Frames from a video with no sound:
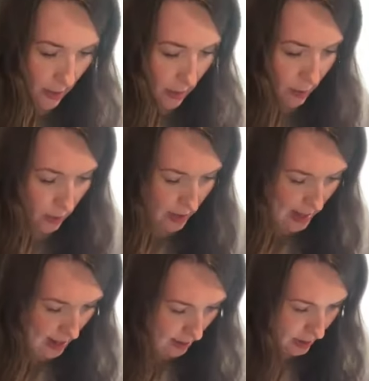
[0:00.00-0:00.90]
I'm going to
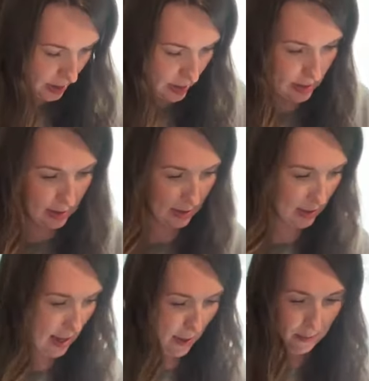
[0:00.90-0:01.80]
pull out
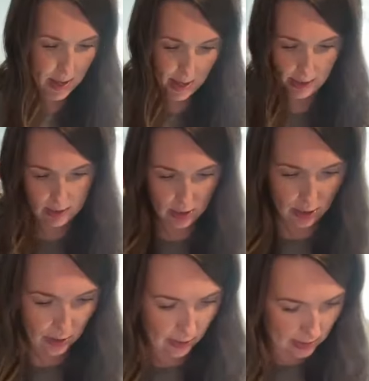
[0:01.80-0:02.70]
that pick
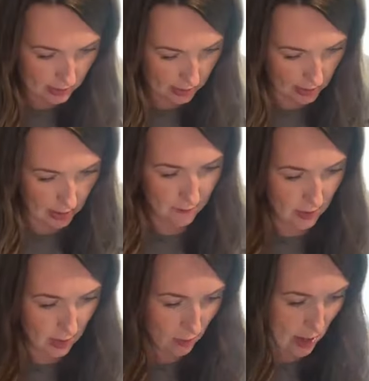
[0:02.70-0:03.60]
too because it's kind
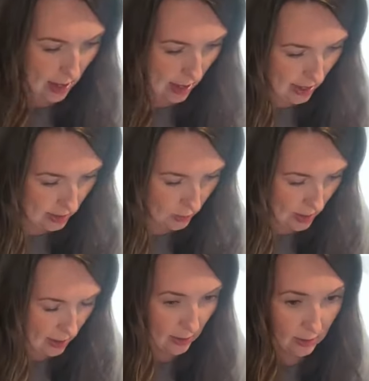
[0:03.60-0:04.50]
of in the way as
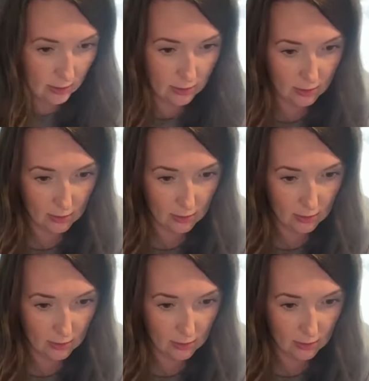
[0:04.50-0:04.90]
well.